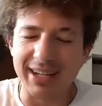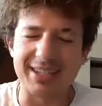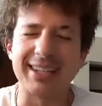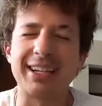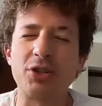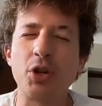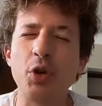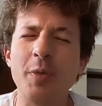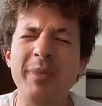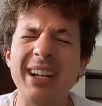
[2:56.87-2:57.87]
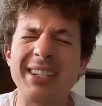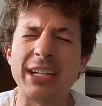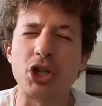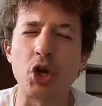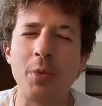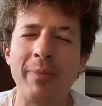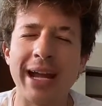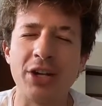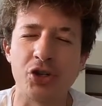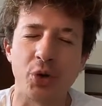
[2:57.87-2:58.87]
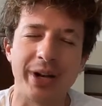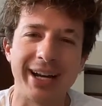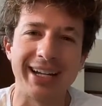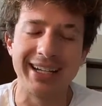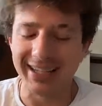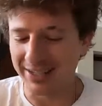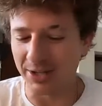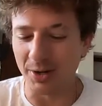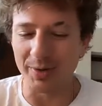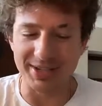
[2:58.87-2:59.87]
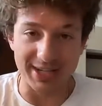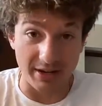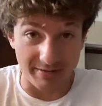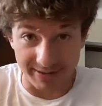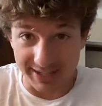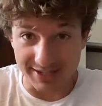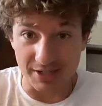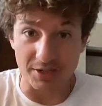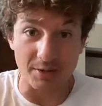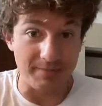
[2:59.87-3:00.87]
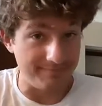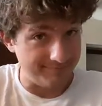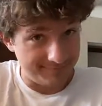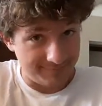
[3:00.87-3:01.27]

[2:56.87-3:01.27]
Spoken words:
that's like it's like too majory. So instead of this, you do,